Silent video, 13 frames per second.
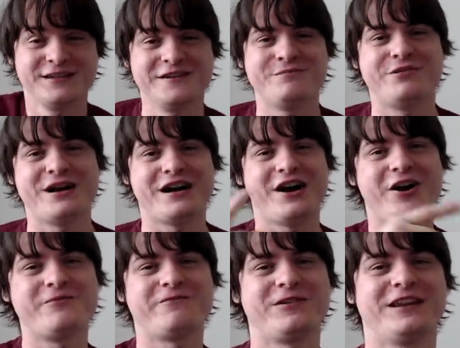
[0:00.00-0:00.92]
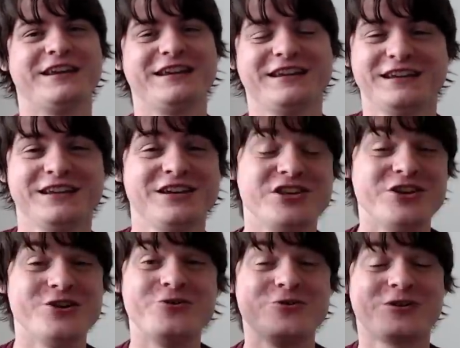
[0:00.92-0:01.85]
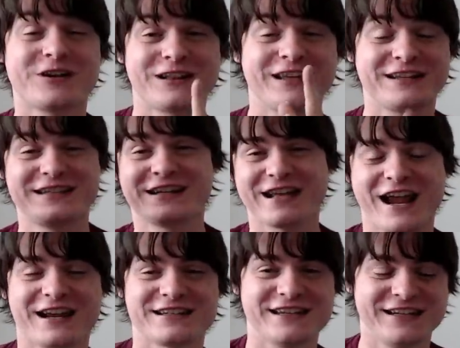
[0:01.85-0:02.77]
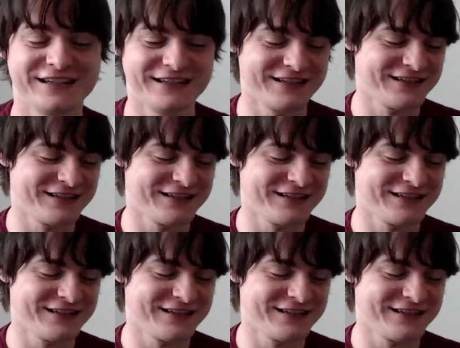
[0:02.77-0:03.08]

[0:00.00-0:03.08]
But hopefully, you clickety-clacketing